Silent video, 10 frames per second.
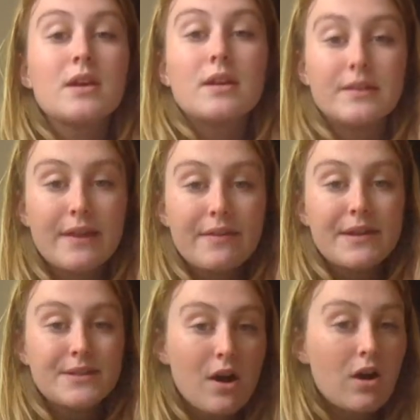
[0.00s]

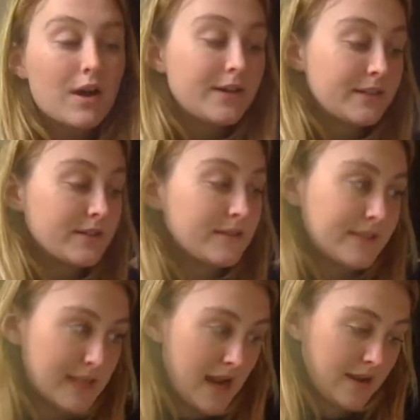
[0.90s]
Lilly's heart
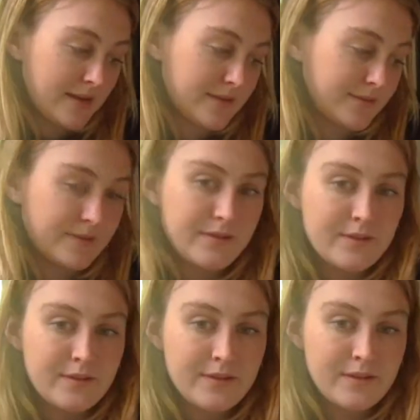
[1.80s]
sank.
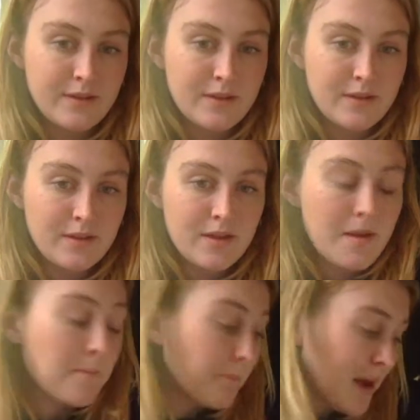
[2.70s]

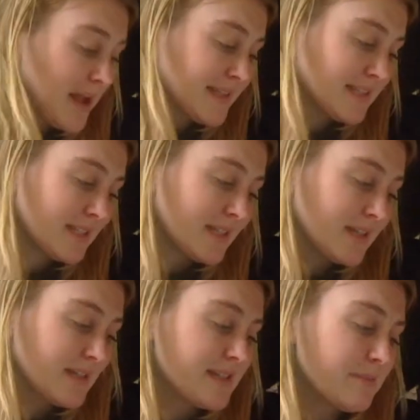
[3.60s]
"But,"
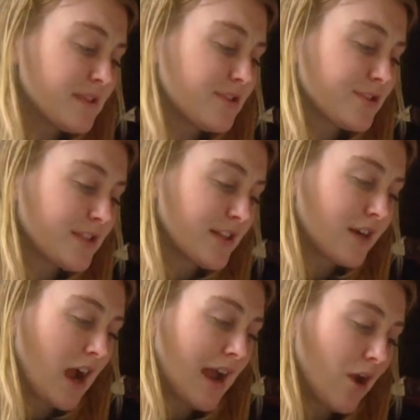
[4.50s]
said Mr. Slinger,
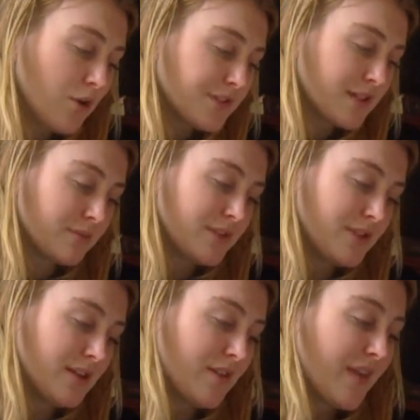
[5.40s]
"I also want you
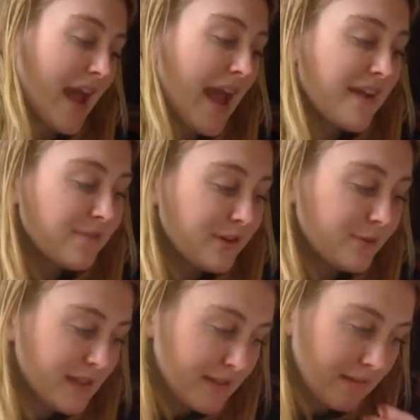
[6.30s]
to know that
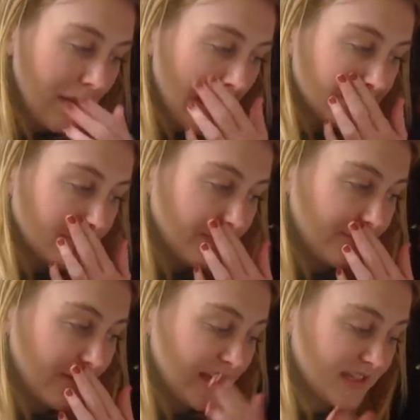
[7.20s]
everyone in the class will be
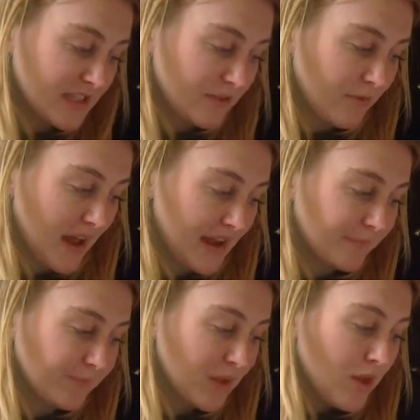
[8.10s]
invited to the
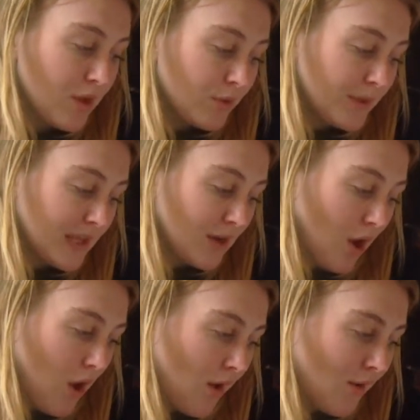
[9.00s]
wedding. We can
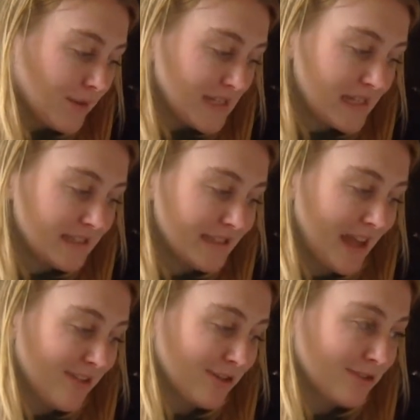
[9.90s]
all dance
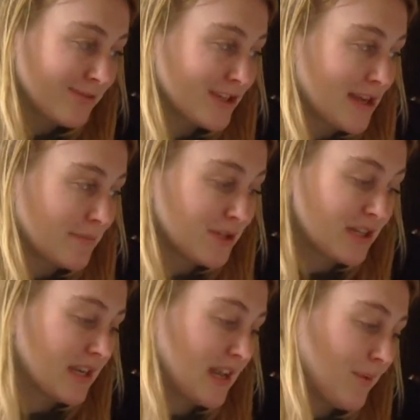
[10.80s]
together at the
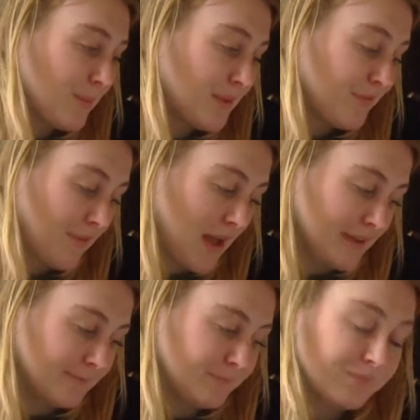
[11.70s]
reception. It'll be fun."